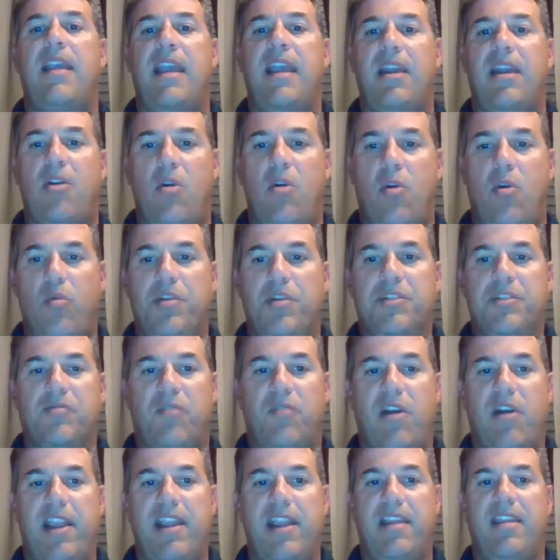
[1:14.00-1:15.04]
and always
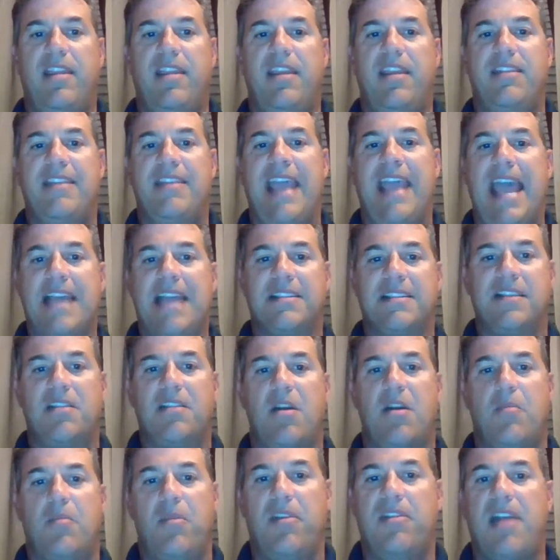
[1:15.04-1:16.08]
write the task
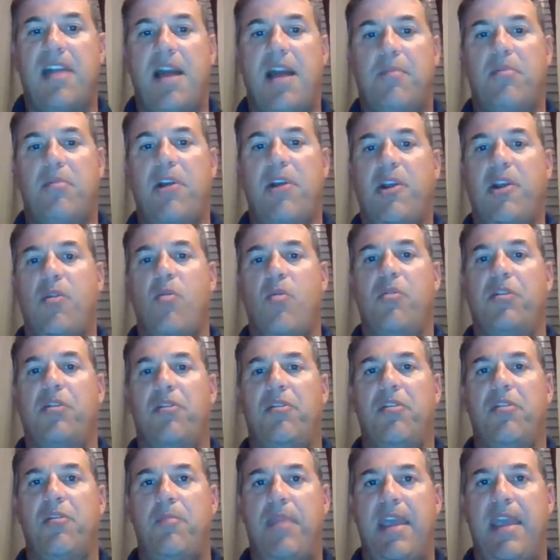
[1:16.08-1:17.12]
number in the top right
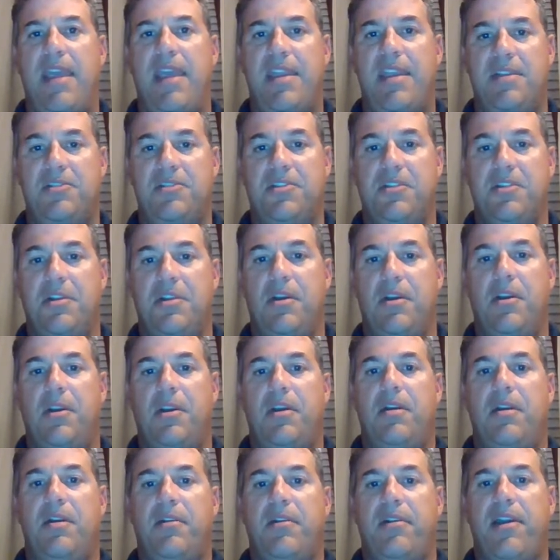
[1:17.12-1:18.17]
corner of the page.
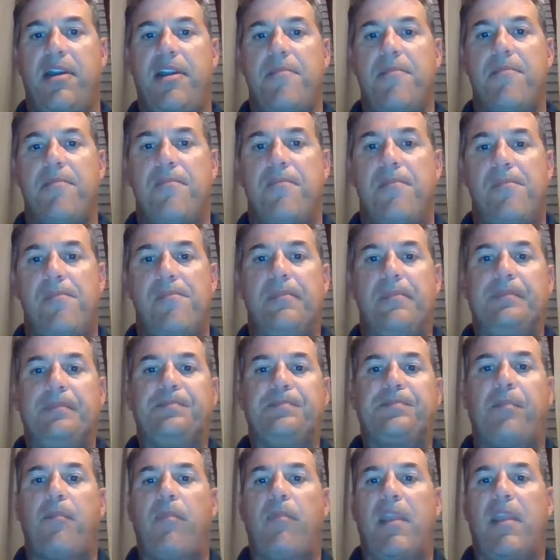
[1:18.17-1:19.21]
Okay,
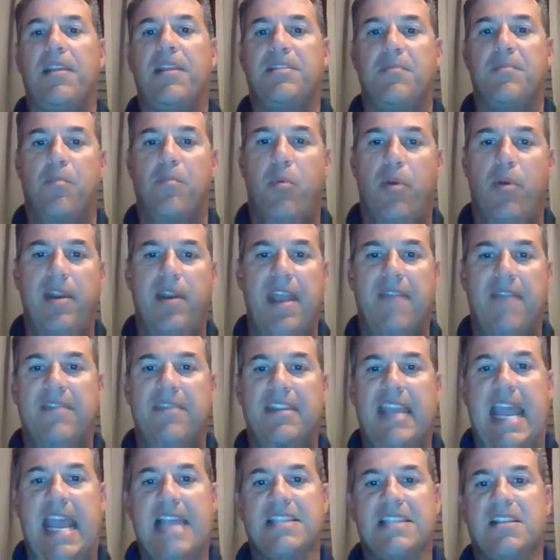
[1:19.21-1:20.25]
it's important to have the
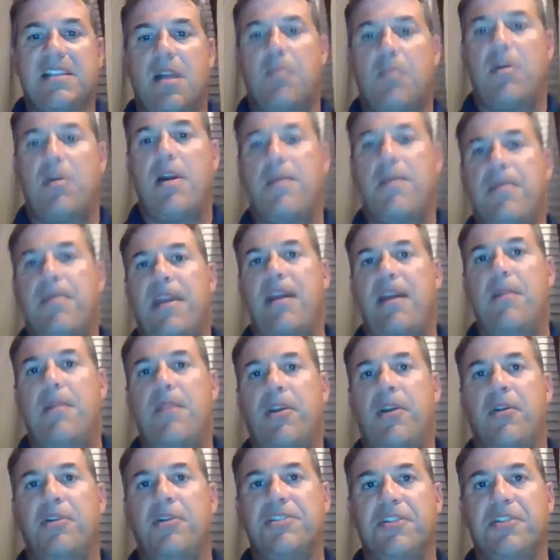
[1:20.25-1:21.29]
task number up there
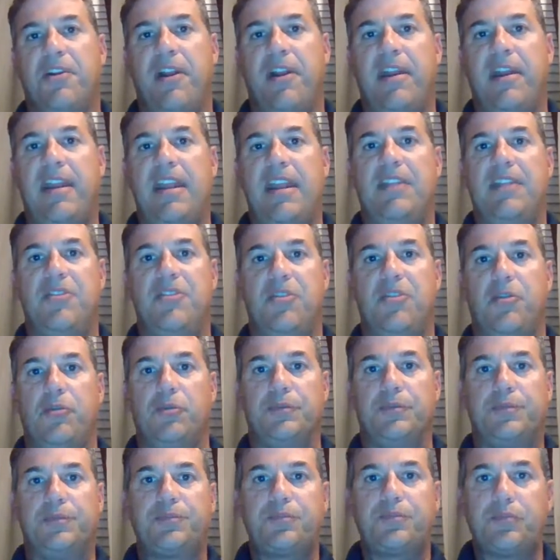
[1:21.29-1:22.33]
because you're going to need
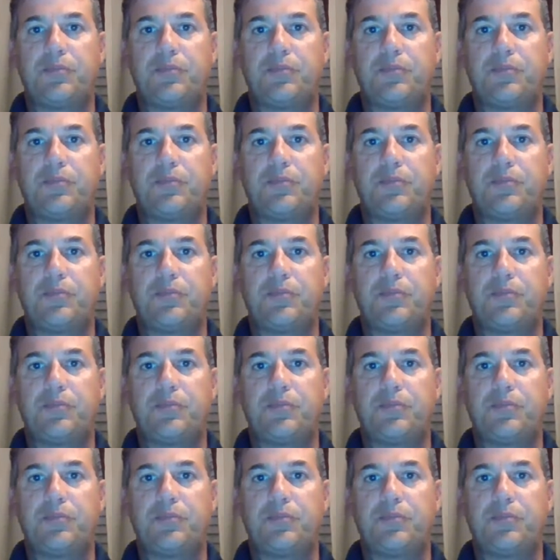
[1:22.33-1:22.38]
to